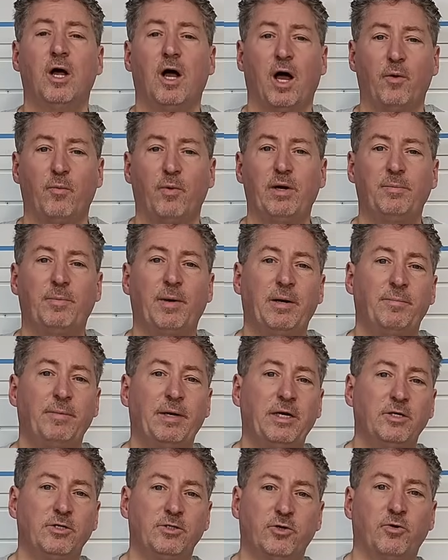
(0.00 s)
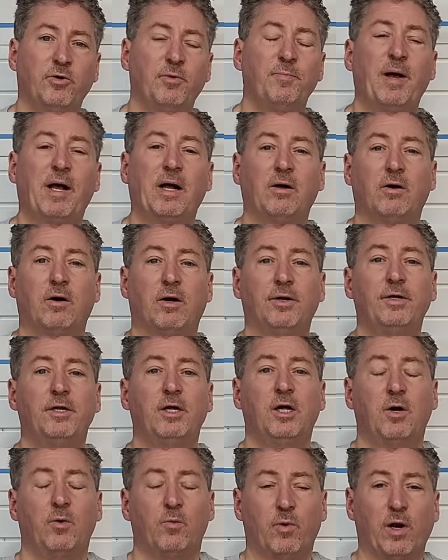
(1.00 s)
I wait about a minute, turn it back on.
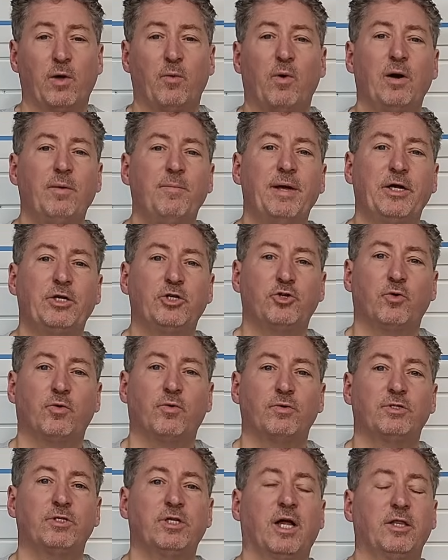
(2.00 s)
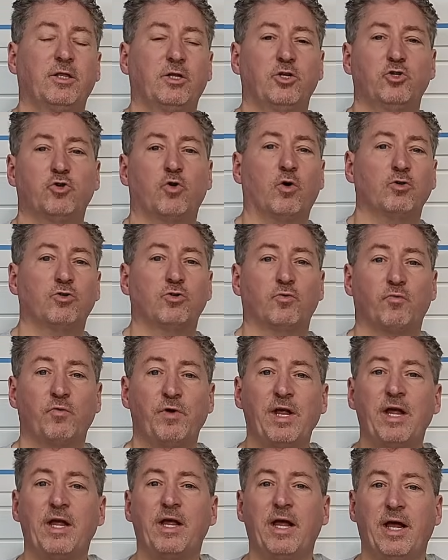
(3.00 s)
What I want to make sure is that the charger
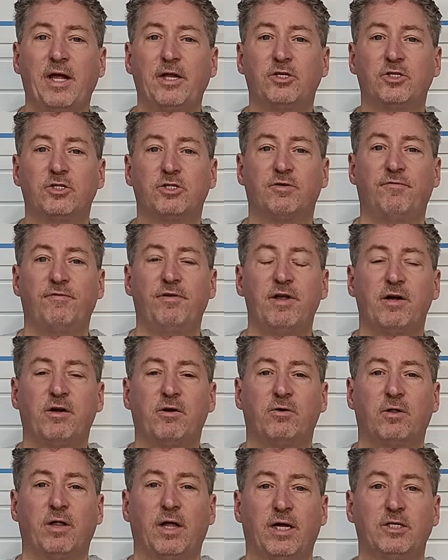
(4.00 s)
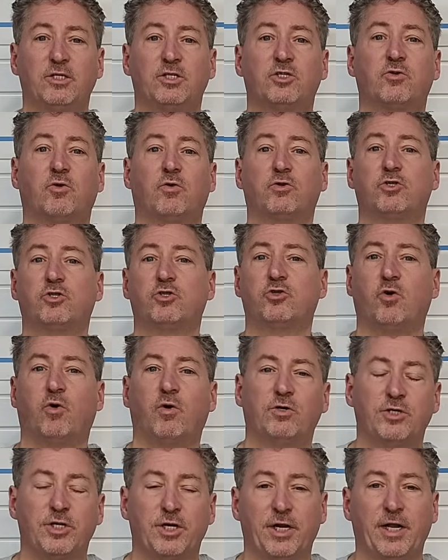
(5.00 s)
re-engages the vehicle and starts
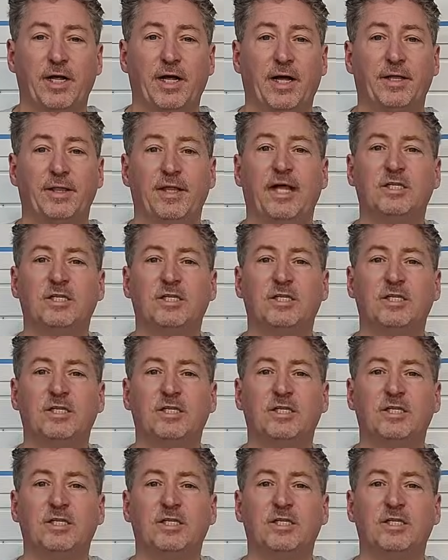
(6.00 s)
charging it again.